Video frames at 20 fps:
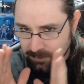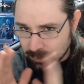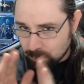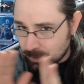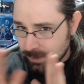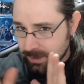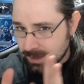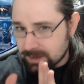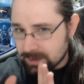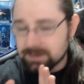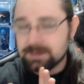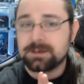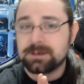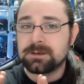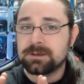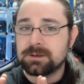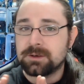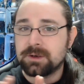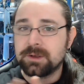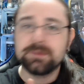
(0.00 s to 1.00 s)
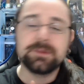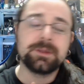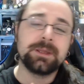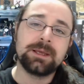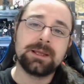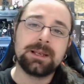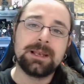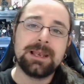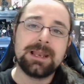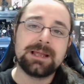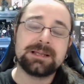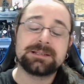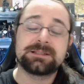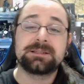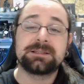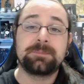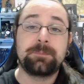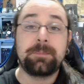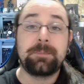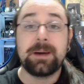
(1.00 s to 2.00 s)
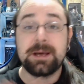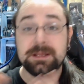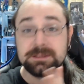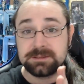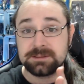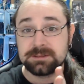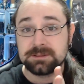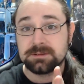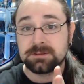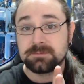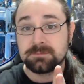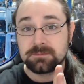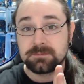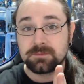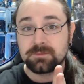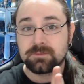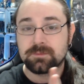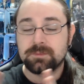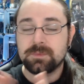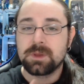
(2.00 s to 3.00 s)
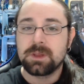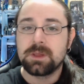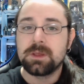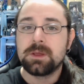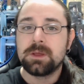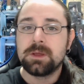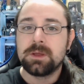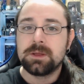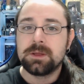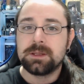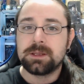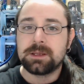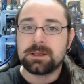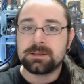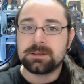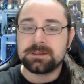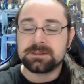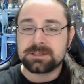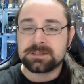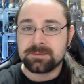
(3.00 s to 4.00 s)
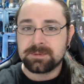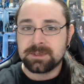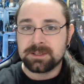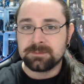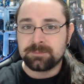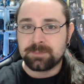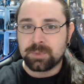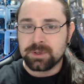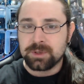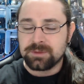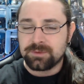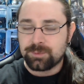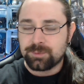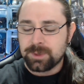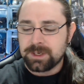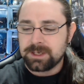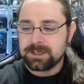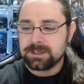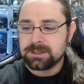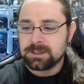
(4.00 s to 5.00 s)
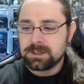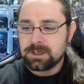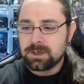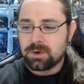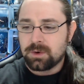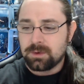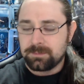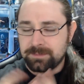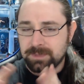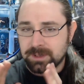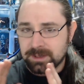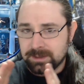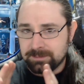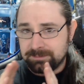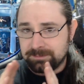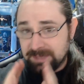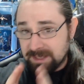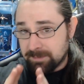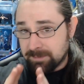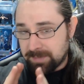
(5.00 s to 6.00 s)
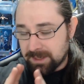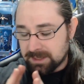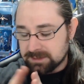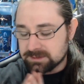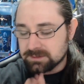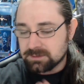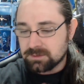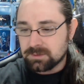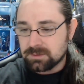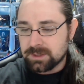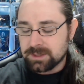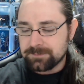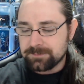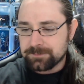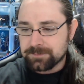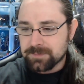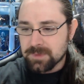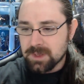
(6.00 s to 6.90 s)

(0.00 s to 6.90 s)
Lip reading: we are on the last patch, the 7.3 of big patch. Okay.